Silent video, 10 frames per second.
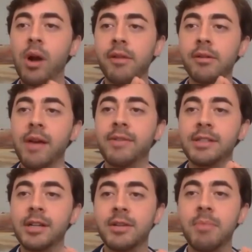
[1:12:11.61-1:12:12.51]
What other life
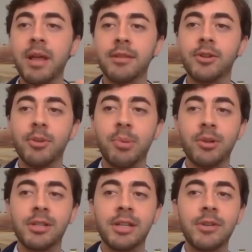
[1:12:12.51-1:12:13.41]
extension methods are you
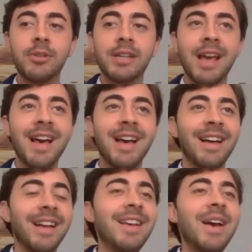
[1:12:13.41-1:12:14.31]
personally using?
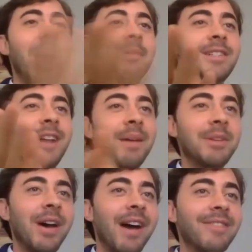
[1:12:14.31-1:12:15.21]
How much time
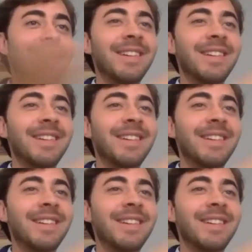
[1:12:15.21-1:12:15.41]
do you have?